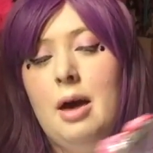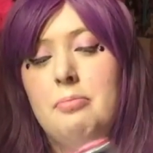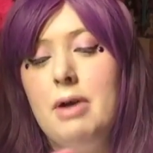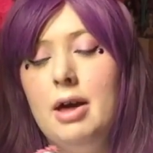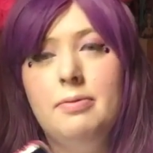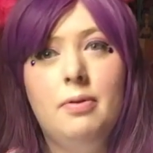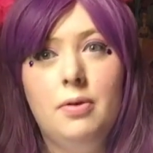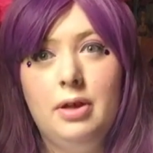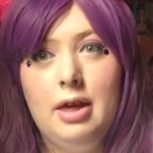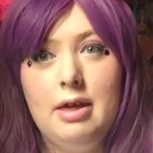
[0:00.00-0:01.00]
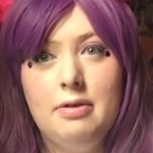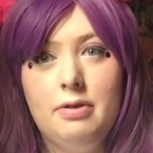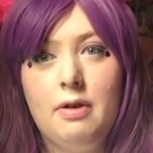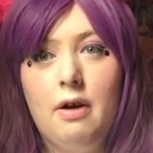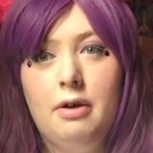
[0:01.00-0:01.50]
My phone case
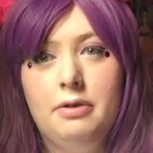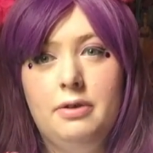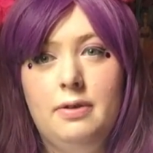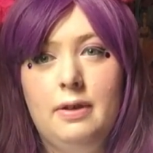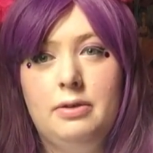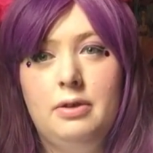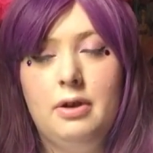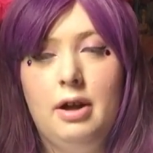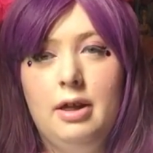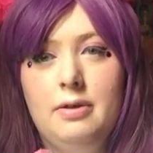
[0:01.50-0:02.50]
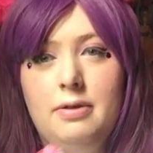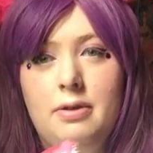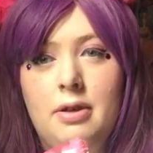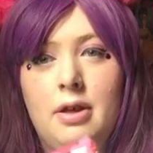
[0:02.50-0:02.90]
costs sixty dollars,